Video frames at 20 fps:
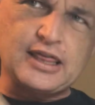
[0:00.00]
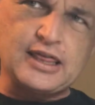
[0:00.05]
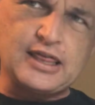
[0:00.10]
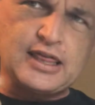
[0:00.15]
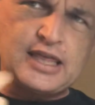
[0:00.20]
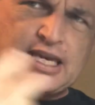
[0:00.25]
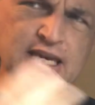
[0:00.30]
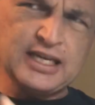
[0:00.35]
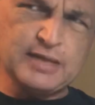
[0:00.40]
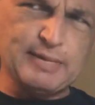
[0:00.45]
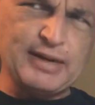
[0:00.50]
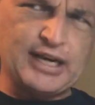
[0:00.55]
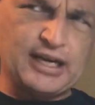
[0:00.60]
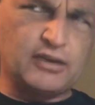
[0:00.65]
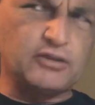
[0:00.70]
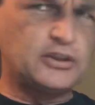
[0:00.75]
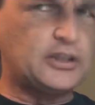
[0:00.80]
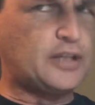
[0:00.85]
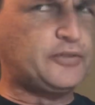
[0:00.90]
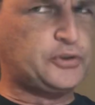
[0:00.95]
think about
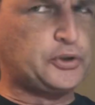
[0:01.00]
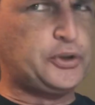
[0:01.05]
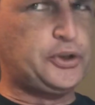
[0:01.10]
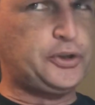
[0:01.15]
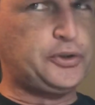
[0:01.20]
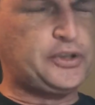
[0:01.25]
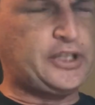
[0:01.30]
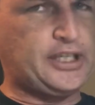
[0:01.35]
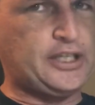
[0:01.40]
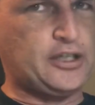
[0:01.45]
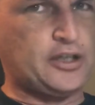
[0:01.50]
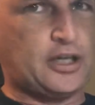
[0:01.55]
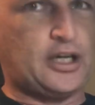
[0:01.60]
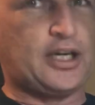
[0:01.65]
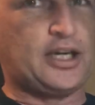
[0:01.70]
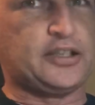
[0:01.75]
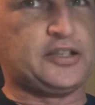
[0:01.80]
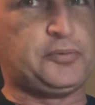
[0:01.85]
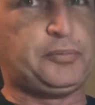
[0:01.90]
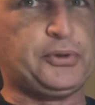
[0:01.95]
how gloves are used in a
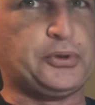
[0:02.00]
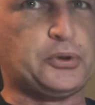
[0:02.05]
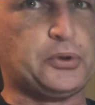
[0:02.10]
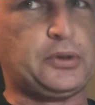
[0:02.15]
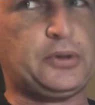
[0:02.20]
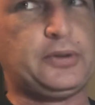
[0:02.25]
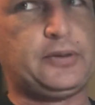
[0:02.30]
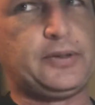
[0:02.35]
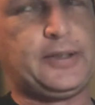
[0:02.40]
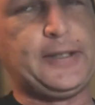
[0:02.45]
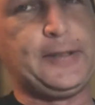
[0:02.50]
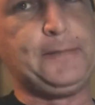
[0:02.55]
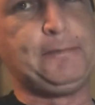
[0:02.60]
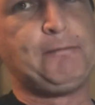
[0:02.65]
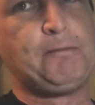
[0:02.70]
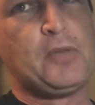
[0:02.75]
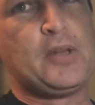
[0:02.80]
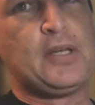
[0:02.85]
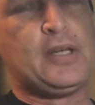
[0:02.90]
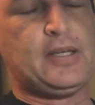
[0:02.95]
hospital, right?
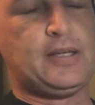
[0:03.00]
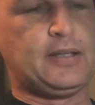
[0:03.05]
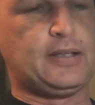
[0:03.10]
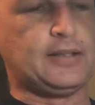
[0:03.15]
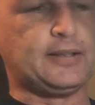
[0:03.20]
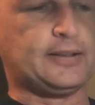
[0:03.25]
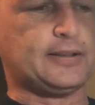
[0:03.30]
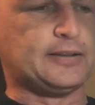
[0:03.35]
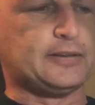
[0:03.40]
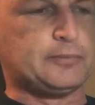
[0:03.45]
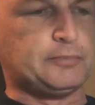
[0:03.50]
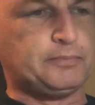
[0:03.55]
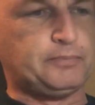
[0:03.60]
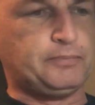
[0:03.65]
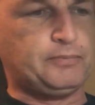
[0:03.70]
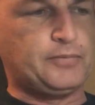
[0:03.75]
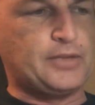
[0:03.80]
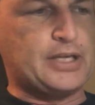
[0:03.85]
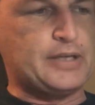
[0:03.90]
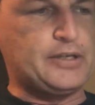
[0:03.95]

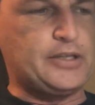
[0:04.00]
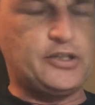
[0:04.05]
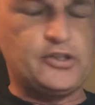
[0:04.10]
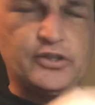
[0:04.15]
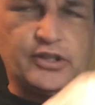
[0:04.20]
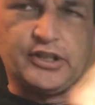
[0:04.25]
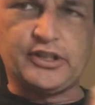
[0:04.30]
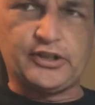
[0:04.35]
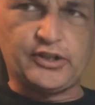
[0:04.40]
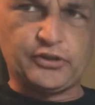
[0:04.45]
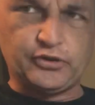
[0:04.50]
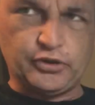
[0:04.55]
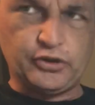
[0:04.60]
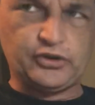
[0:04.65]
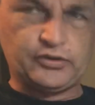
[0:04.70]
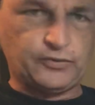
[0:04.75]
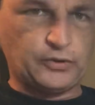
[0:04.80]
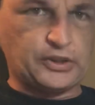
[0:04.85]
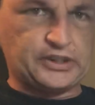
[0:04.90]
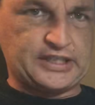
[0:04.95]
They're
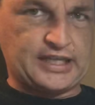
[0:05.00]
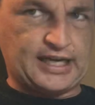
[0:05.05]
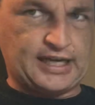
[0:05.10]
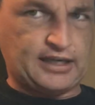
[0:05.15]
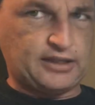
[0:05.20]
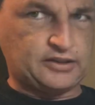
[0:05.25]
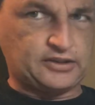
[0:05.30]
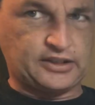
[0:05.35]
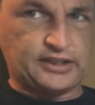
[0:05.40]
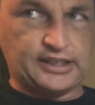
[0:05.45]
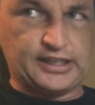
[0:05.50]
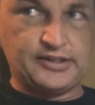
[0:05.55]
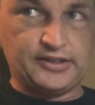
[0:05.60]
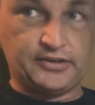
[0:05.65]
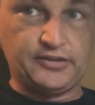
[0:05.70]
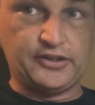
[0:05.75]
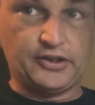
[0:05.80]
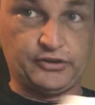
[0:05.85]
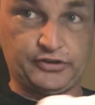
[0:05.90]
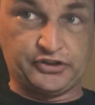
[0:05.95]
used for a task and
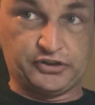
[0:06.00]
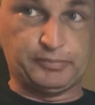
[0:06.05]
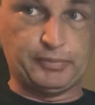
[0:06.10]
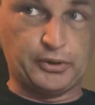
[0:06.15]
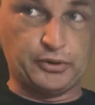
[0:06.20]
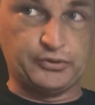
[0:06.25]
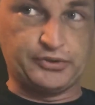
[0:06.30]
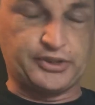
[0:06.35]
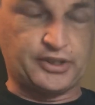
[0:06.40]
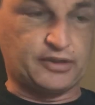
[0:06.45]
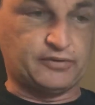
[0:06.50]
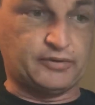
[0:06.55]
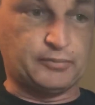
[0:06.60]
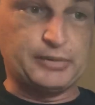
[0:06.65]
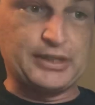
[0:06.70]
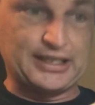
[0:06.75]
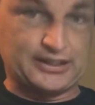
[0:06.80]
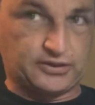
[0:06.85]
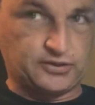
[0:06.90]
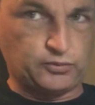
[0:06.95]
then they're disposed of. I
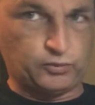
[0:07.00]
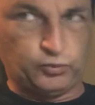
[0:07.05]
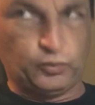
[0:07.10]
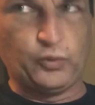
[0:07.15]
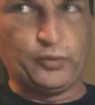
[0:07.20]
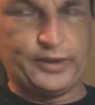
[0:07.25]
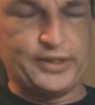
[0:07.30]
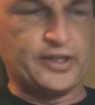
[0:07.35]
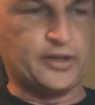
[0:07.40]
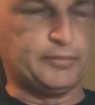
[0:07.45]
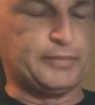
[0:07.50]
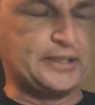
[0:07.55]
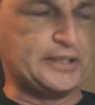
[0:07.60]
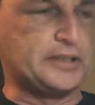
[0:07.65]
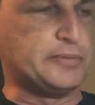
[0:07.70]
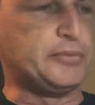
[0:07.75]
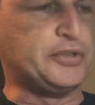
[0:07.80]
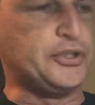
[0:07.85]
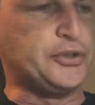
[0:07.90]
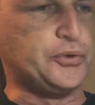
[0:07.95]
mean, that's the way they're meant
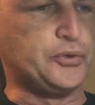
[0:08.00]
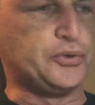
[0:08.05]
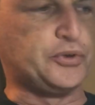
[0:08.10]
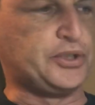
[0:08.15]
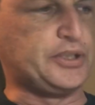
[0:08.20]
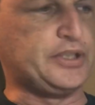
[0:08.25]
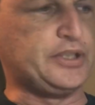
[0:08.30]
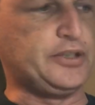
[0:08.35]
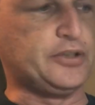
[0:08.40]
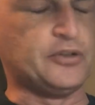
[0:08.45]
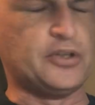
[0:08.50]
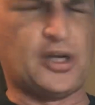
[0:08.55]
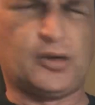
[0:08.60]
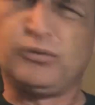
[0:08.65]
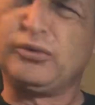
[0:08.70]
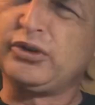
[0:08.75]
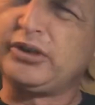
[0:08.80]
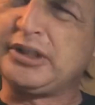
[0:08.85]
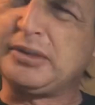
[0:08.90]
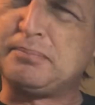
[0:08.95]
to be used. You're
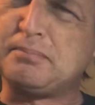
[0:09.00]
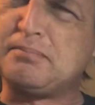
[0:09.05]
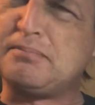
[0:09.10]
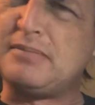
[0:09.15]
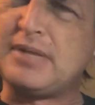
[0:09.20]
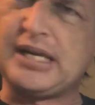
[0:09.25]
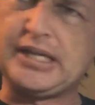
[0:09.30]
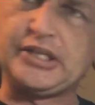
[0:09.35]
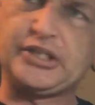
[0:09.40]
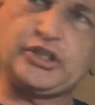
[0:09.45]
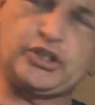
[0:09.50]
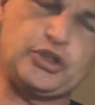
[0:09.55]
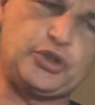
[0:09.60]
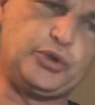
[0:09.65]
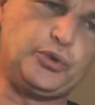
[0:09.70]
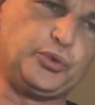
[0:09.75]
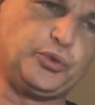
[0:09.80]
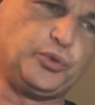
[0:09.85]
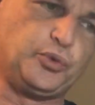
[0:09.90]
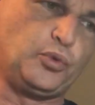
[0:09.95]
not really meant
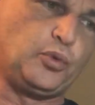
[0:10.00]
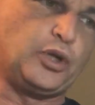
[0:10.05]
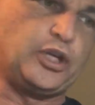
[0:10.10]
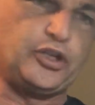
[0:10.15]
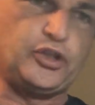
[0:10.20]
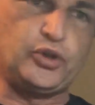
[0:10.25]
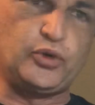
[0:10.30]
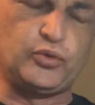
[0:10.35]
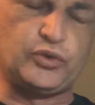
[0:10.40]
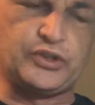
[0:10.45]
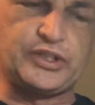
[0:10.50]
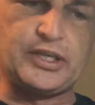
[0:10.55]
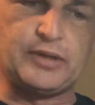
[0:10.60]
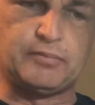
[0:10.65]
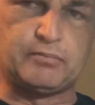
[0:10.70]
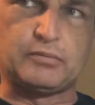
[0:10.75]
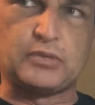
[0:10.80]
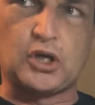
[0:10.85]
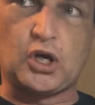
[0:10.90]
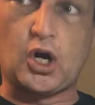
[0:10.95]
to use
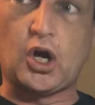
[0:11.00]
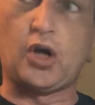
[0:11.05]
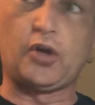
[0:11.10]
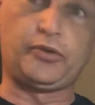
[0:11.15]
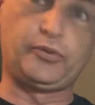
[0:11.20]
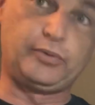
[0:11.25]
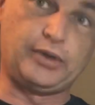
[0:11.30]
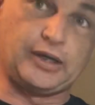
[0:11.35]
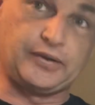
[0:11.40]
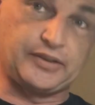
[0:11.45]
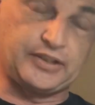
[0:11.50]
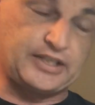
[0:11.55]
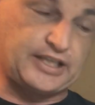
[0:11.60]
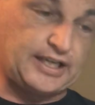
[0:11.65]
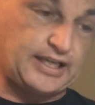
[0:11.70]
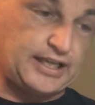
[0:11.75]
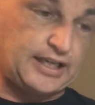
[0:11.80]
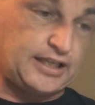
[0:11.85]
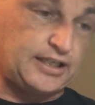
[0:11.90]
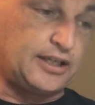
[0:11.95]
them all throughout the
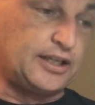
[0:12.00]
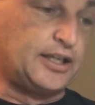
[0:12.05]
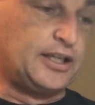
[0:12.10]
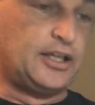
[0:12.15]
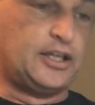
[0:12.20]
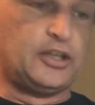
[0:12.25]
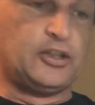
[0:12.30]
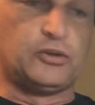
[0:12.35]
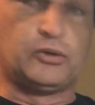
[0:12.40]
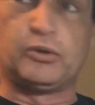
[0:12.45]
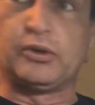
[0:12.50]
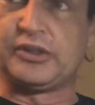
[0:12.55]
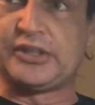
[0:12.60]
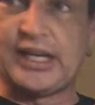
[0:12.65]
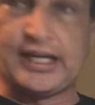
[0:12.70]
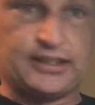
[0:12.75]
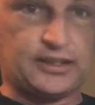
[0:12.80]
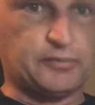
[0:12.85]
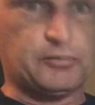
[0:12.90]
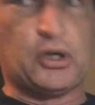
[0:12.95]
day or
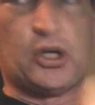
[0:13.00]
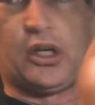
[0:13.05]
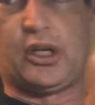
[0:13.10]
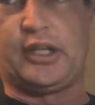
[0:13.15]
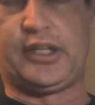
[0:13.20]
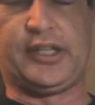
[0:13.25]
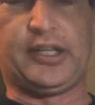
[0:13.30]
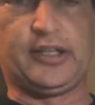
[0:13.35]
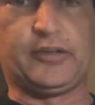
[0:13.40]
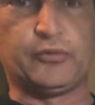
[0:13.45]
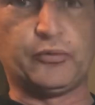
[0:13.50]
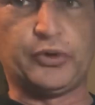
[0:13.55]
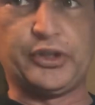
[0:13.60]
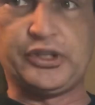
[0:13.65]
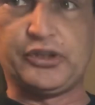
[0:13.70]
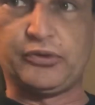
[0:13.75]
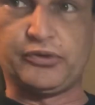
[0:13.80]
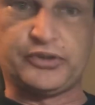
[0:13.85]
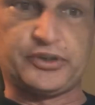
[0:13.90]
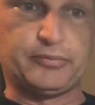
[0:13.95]
take them on and
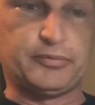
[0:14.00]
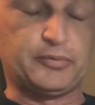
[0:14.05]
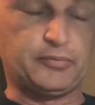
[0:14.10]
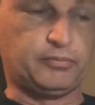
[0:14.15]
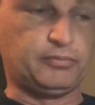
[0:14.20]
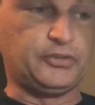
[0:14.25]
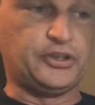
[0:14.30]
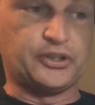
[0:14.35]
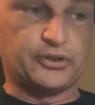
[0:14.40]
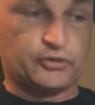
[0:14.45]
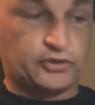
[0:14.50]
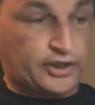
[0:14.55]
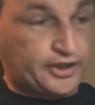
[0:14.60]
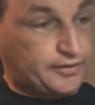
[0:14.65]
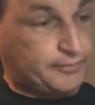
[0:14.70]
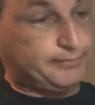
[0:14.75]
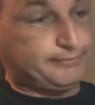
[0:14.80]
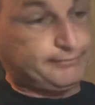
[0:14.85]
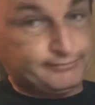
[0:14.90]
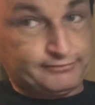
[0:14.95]
reuse them and, try
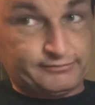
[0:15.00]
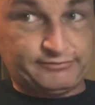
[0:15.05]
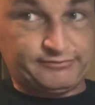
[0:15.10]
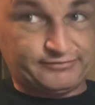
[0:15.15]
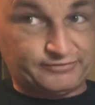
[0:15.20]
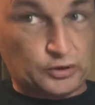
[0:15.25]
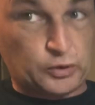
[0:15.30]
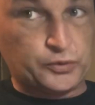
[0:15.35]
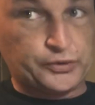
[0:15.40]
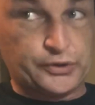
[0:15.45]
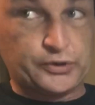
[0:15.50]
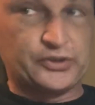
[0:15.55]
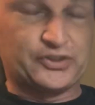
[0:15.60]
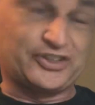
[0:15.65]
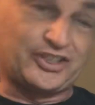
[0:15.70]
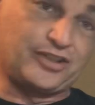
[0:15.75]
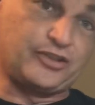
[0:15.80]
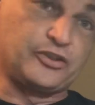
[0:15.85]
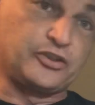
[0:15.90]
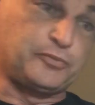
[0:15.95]
to fold those
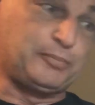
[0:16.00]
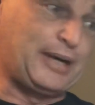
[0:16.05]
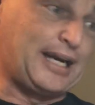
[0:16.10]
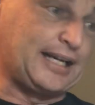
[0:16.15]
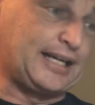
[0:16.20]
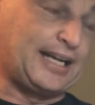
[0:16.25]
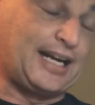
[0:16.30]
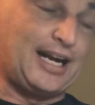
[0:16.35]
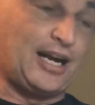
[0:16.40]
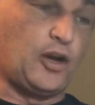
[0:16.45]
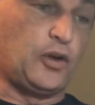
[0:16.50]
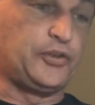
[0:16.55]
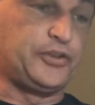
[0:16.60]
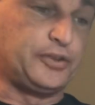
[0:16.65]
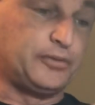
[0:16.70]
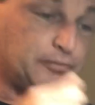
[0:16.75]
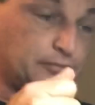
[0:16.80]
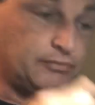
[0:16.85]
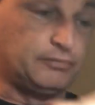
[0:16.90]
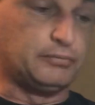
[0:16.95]
suckers back out
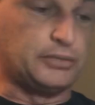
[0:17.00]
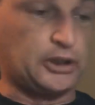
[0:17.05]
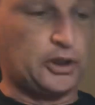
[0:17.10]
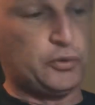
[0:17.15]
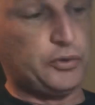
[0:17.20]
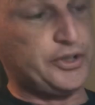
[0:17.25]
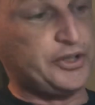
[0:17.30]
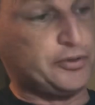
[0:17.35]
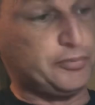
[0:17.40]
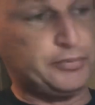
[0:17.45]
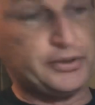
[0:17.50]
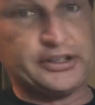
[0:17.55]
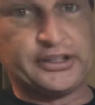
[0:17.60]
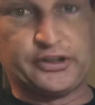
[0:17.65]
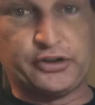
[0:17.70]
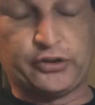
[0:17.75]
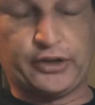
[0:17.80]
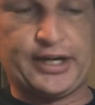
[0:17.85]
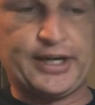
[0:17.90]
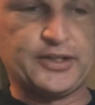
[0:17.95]
and blow in them and
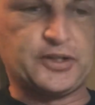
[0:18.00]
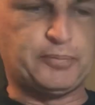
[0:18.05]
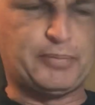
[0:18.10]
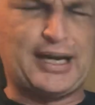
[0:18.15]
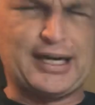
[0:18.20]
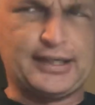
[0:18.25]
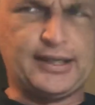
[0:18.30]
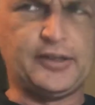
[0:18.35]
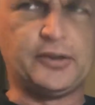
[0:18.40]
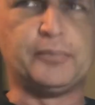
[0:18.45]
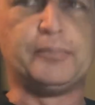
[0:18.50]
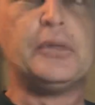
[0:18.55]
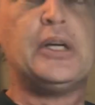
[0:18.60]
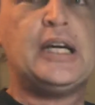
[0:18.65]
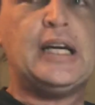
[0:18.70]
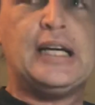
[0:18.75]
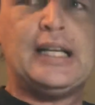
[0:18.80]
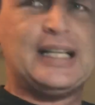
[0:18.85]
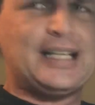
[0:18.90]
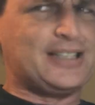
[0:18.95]
get your hands back in them.
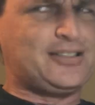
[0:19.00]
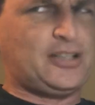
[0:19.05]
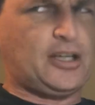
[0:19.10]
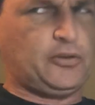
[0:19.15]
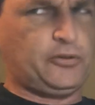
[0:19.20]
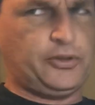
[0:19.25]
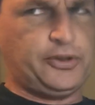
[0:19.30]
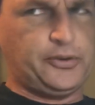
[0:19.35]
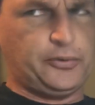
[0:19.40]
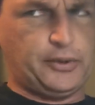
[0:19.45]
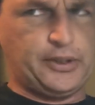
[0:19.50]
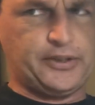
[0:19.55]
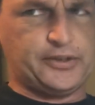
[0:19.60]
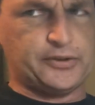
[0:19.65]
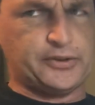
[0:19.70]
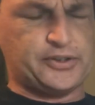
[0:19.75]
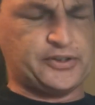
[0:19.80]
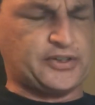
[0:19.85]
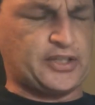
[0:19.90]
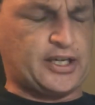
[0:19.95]
That's not really the way they're
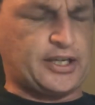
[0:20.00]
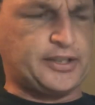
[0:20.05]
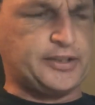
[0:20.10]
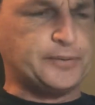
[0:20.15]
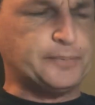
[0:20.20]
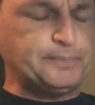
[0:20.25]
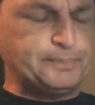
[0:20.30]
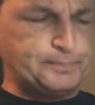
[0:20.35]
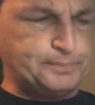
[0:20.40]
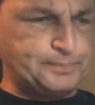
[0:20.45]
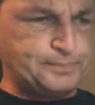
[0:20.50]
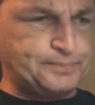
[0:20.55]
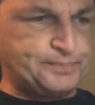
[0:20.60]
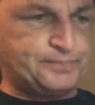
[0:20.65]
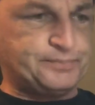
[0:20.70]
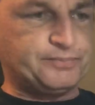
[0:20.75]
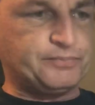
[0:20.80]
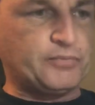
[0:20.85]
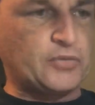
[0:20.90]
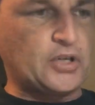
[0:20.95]
designed. And